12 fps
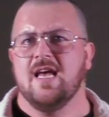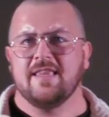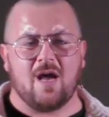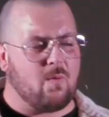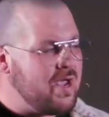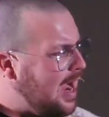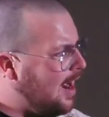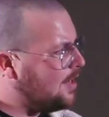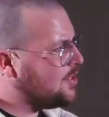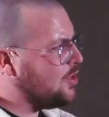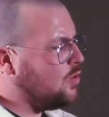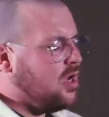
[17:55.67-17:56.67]
That we are
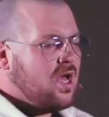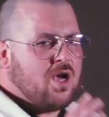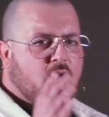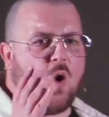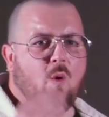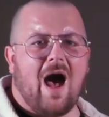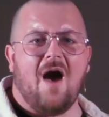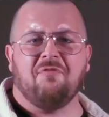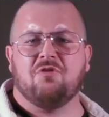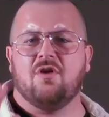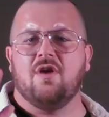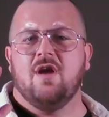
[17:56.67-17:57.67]
to go
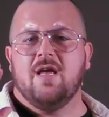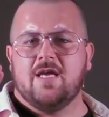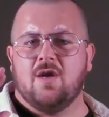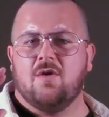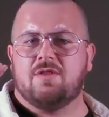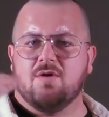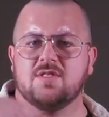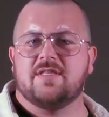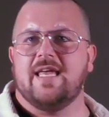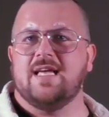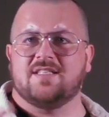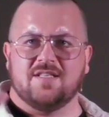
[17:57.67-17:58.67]
after, you know, those
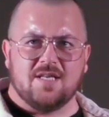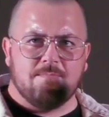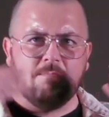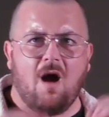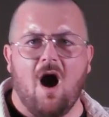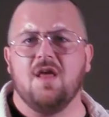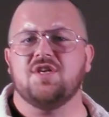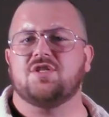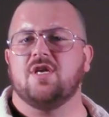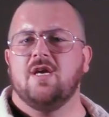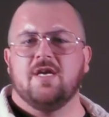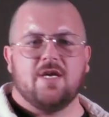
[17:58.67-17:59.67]
things and
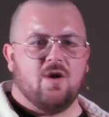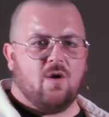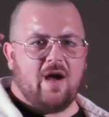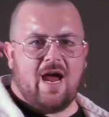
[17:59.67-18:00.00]
demolish, you know,